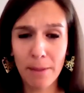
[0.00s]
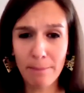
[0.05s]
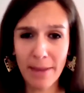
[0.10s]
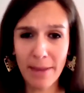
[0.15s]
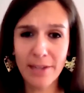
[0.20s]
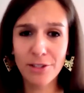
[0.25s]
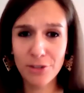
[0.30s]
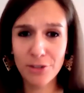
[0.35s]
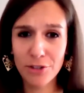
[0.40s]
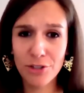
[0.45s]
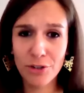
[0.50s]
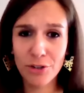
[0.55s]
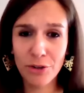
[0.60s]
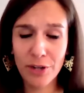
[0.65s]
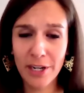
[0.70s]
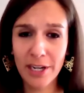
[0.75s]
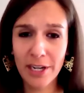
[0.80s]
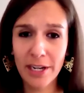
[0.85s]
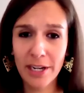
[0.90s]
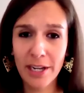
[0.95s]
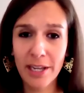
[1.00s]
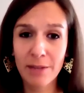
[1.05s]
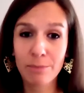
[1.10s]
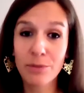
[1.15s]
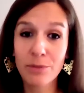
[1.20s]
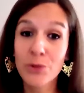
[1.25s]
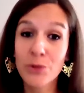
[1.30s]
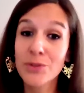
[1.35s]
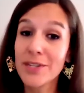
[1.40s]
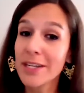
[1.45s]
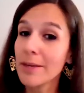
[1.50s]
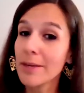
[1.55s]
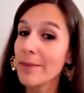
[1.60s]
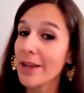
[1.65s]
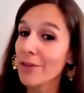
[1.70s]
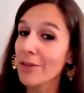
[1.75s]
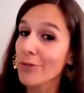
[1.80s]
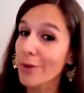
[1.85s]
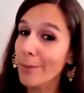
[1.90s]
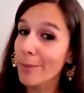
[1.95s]
master's degree in museum
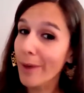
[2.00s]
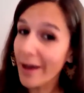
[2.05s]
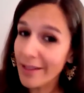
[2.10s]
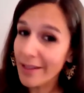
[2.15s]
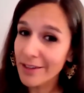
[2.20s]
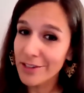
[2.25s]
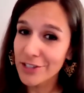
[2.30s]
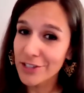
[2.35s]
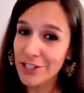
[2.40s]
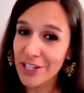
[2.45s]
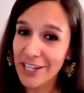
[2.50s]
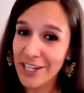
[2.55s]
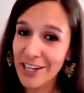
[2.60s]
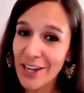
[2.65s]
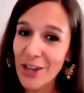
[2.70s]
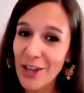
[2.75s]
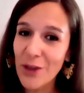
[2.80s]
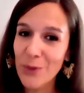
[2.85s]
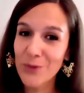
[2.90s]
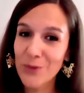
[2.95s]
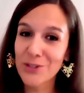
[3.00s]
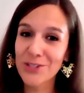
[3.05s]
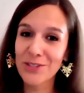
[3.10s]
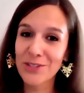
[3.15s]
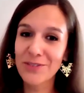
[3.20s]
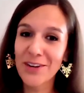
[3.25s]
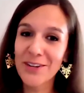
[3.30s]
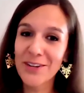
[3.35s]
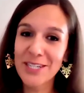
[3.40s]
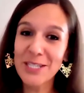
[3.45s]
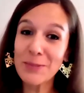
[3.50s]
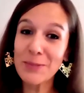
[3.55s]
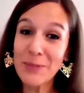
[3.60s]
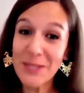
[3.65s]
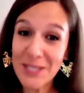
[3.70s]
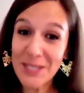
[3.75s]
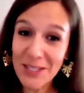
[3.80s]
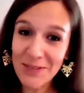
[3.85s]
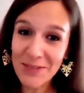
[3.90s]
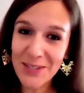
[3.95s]
anthropology, which is a very
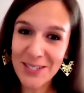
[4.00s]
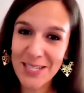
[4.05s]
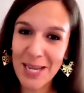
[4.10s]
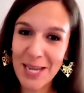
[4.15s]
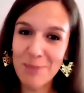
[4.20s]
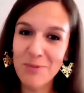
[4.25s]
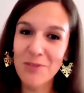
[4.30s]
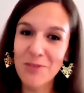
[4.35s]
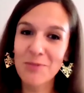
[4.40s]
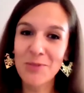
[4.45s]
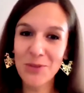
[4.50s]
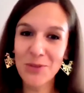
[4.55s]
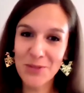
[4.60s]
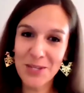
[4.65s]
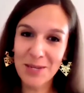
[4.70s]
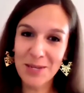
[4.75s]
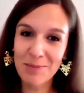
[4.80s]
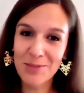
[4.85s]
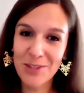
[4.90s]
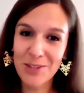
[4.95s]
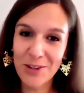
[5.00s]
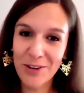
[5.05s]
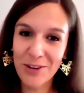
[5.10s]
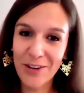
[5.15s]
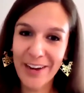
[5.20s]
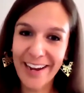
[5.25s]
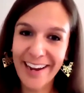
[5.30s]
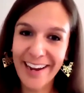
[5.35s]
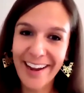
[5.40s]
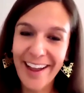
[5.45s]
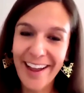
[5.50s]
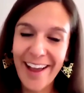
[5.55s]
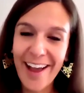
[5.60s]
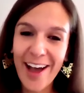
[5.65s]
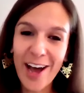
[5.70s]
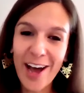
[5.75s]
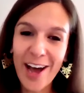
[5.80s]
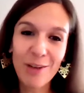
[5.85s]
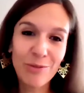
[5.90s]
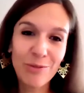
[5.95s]
specific type of museum degree,
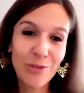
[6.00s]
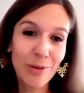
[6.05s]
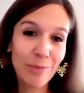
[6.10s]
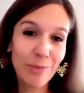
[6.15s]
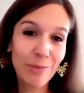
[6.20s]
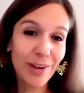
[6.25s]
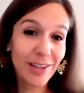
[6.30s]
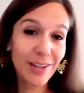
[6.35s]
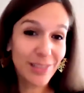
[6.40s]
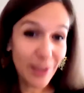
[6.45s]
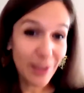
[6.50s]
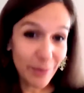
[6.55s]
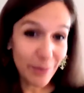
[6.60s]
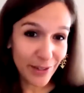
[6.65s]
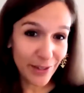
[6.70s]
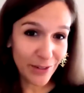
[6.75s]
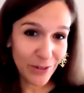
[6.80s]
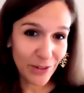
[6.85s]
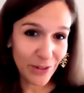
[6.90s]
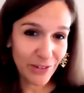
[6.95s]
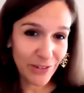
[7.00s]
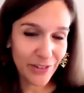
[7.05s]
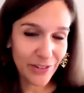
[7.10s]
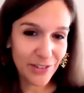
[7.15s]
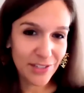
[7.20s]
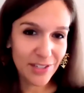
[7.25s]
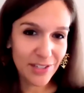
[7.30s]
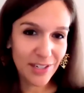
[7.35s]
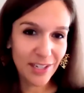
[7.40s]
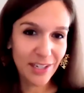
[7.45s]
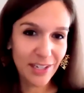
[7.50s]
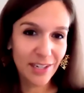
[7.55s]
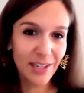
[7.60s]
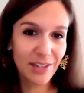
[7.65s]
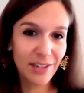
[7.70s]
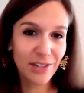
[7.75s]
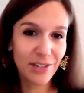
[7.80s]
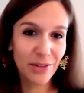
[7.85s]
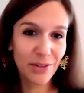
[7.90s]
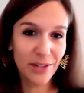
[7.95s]
from Columbia University
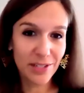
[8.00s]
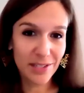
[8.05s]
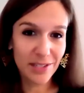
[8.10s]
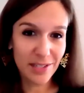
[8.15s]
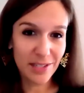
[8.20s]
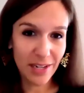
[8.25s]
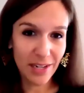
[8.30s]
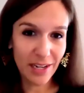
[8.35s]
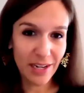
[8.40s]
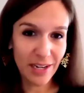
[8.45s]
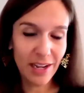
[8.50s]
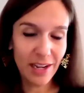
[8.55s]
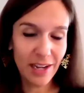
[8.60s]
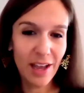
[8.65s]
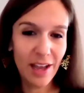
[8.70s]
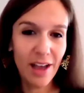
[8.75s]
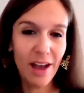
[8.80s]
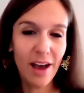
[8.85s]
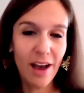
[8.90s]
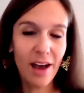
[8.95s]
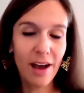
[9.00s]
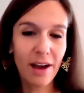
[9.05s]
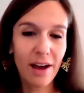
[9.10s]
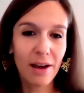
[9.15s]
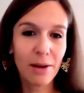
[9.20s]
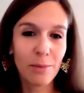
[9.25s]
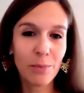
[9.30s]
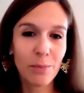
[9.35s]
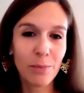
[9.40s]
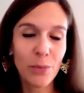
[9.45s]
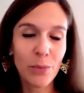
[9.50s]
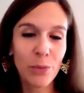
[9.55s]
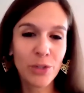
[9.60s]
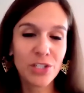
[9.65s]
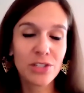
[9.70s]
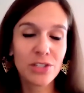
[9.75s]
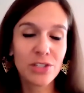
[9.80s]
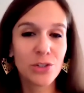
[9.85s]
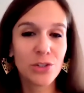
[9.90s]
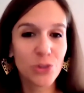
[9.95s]
in New York City,
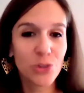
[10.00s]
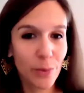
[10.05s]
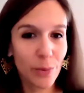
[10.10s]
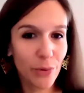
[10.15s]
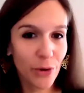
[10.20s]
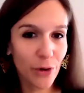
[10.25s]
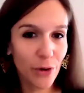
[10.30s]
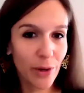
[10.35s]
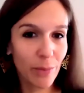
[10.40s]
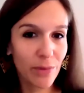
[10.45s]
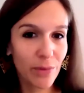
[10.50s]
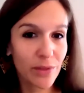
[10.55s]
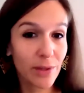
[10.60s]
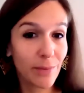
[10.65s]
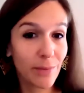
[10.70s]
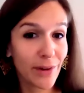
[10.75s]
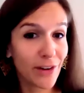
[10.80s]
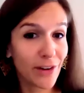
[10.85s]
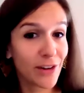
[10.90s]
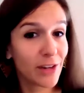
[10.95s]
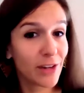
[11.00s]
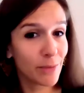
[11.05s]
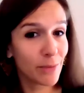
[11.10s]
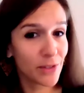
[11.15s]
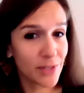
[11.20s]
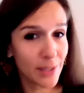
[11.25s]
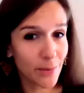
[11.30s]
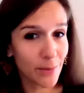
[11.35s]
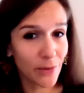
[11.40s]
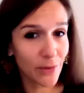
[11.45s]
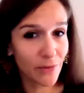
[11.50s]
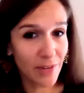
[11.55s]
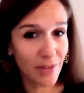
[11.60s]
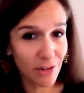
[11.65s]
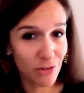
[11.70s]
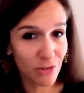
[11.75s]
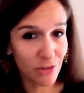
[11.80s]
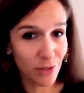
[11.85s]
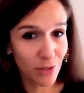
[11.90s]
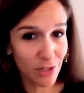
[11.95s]
which is a joint program with the American Museum of
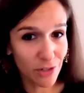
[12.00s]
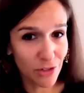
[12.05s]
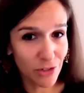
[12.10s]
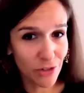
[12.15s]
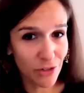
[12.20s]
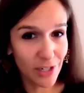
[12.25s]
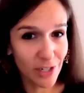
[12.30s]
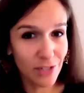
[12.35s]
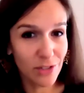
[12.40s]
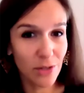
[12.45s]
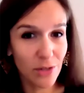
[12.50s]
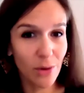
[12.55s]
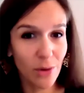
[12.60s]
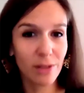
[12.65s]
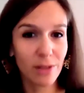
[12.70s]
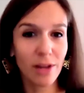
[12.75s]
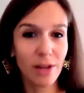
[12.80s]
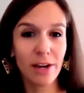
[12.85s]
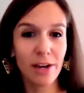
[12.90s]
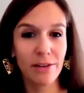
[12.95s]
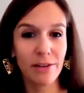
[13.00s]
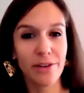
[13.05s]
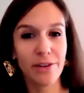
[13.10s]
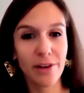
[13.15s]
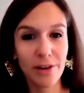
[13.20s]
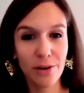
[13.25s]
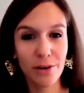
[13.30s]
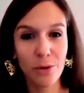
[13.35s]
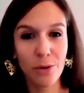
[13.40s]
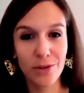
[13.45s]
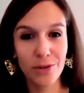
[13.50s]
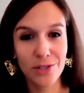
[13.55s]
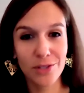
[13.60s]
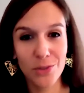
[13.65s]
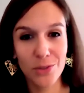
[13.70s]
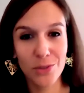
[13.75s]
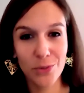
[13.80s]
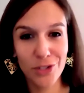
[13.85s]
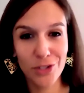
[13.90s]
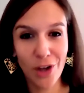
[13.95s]
Natural History. So a lot of our
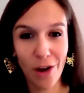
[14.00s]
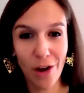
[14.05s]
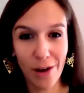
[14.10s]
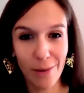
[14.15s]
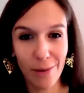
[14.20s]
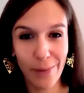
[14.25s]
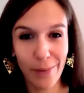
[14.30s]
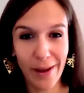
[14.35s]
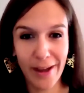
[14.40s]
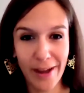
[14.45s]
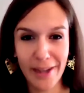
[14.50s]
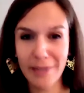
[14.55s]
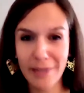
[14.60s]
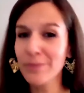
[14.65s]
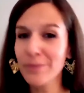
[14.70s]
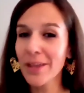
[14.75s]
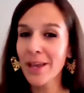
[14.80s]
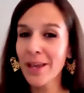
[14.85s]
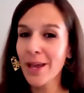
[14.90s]
courses were taught by